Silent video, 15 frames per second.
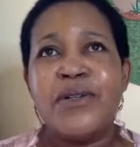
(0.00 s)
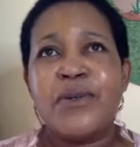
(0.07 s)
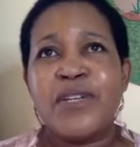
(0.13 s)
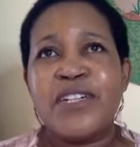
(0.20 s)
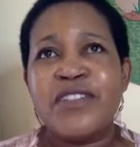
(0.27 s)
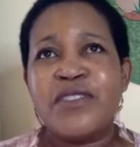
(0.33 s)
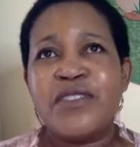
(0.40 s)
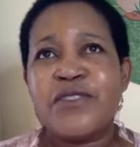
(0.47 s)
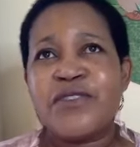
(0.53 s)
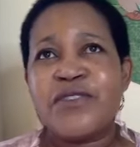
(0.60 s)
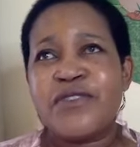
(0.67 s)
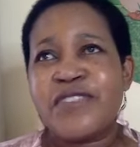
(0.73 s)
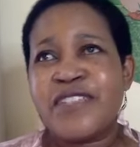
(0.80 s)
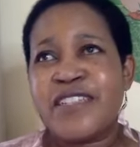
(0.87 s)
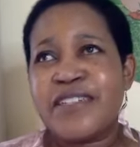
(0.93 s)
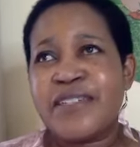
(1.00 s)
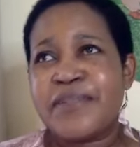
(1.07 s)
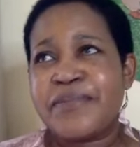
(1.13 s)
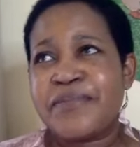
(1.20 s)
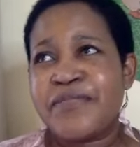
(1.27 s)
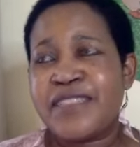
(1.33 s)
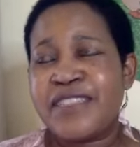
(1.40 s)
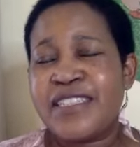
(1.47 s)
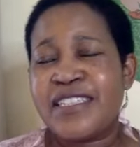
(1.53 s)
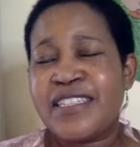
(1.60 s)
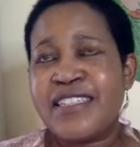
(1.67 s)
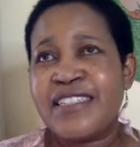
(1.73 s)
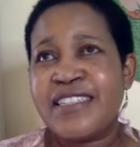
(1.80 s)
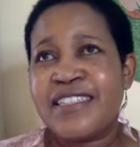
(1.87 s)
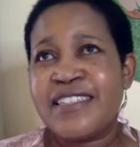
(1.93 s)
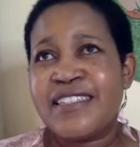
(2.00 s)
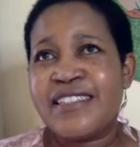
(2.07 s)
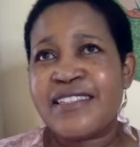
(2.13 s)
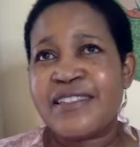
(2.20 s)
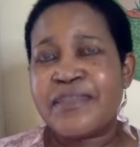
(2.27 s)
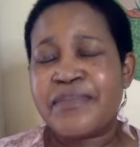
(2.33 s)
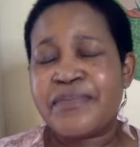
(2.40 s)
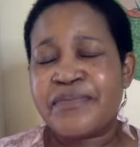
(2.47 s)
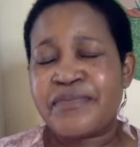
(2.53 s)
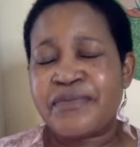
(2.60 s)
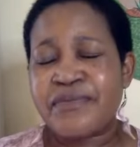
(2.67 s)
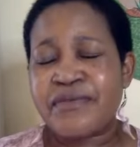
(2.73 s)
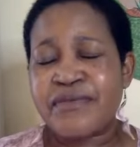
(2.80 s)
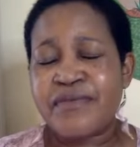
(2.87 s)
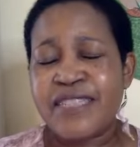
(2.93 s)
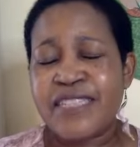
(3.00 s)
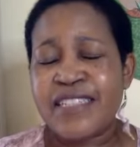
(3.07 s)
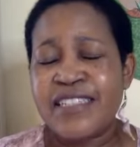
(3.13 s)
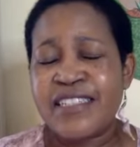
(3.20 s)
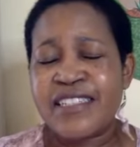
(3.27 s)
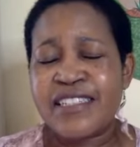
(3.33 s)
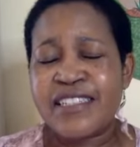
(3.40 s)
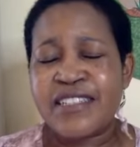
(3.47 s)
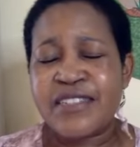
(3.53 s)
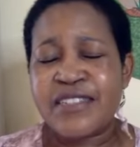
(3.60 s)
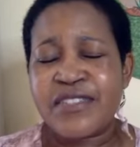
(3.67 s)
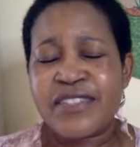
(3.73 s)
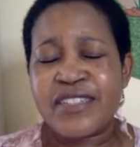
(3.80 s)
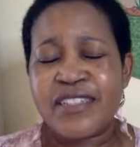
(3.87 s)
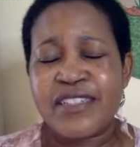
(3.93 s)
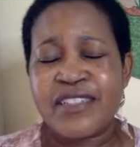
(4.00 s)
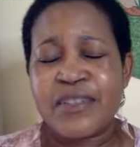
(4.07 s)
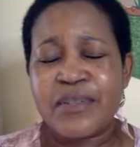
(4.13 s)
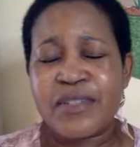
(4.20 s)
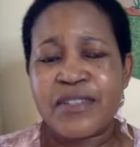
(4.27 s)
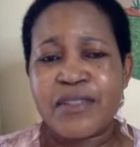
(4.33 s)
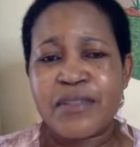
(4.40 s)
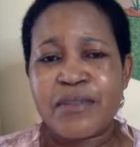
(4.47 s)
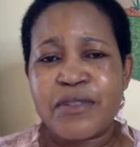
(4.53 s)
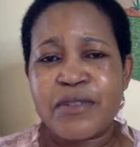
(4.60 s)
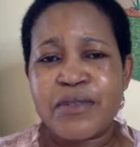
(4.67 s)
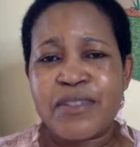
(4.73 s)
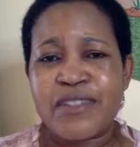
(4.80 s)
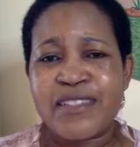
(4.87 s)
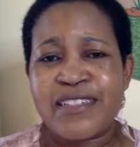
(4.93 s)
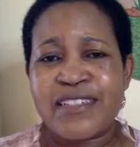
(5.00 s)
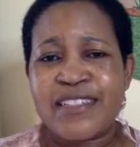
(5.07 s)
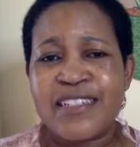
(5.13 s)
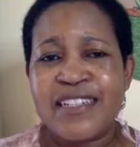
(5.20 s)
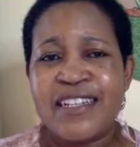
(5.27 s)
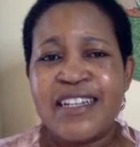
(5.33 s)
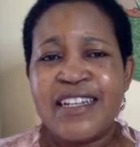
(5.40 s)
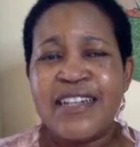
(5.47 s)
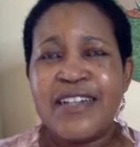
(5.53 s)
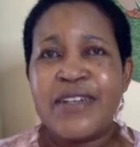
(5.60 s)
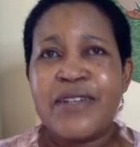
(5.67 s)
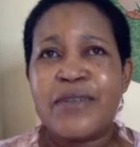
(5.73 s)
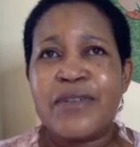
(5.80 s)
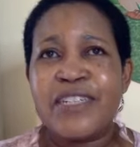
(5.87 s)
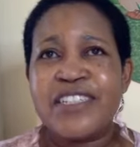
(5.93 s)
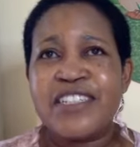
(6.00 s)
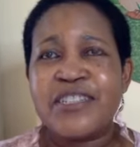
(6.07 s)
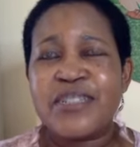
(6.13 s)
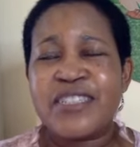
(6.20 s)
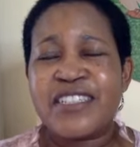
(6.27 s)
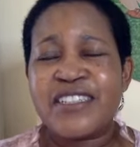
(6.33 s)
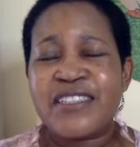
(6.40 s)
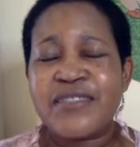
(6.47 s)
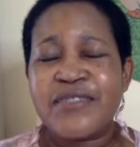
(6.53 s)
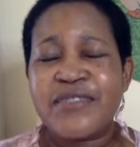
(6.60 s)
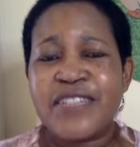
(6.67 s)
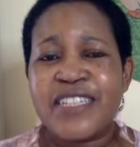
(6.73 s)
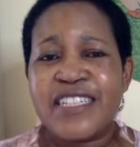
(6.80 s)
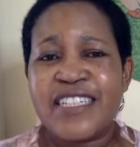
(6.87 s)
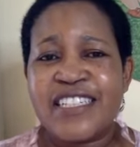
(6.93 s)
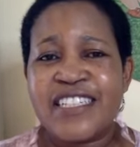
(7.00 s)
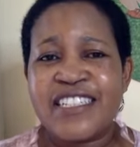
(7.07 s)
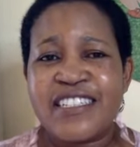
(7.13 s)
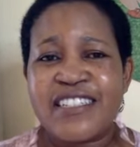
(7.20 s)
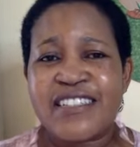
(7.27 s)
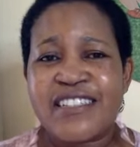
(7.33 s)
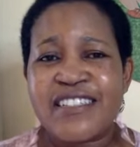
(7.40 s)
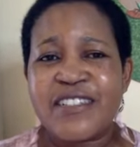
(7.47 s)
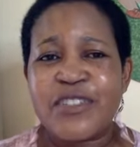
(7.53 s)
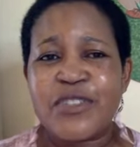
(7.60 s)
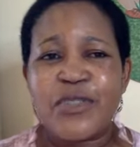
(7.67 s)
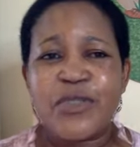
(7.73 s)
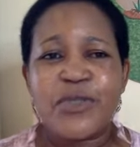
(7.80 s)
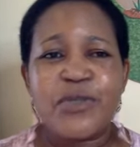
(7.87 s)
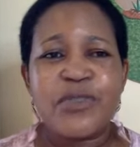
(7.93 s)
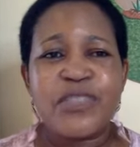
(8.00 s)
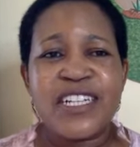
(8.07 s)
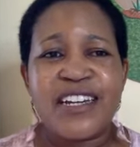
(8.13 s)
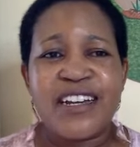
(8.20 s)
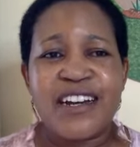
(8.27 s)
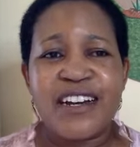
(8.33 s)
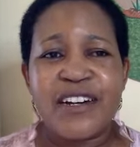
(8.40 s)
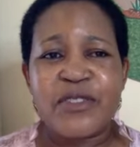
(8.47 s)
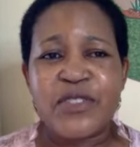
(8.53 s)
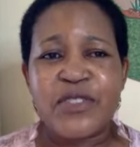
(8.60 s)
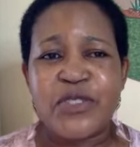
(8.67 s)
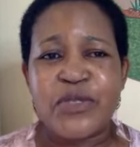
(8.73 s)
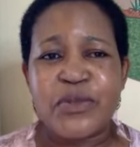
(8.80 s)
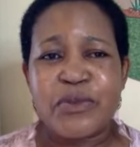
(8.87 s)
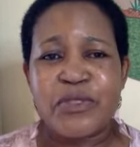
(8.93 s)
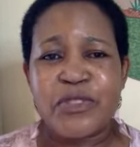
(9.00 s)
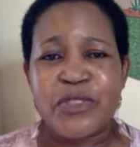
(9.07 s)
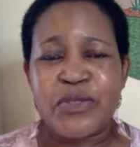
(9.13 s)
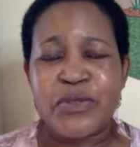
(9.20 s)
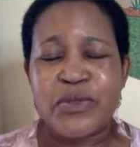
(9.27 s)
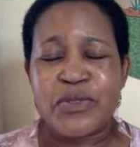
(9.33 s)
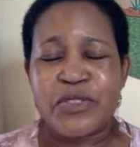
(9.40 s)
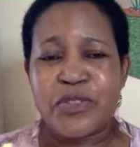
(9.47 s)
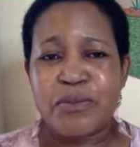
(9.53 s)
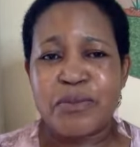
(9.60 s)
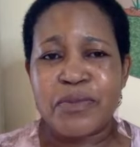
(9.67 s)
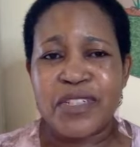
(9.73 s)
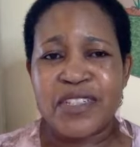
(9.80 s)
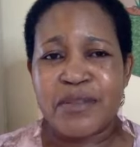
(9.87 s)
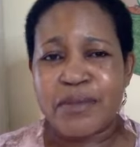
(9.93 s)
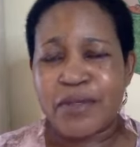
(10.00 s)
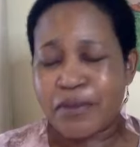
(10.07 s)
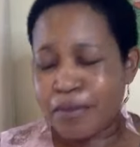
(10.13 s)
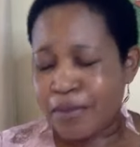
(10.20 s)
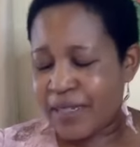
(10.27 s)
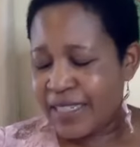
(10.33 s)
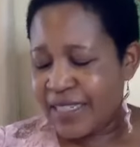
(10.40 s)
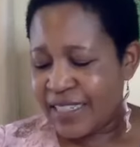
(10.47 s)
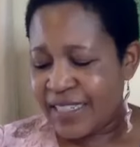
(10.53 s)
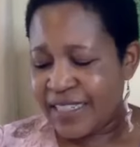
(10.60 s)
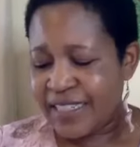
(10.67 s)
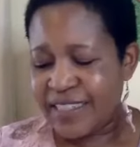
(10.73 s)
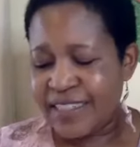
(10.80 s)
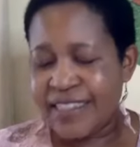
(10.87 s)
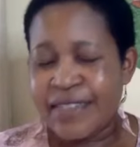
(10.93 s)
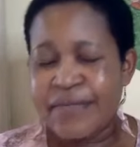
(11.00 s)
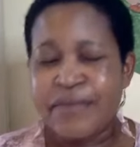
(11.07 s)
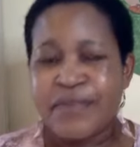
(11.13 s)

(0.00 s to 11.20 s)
One of the delegates shared today in the WhatsApp group said, when she was just feeling anxious, they told her how to breathe properly, and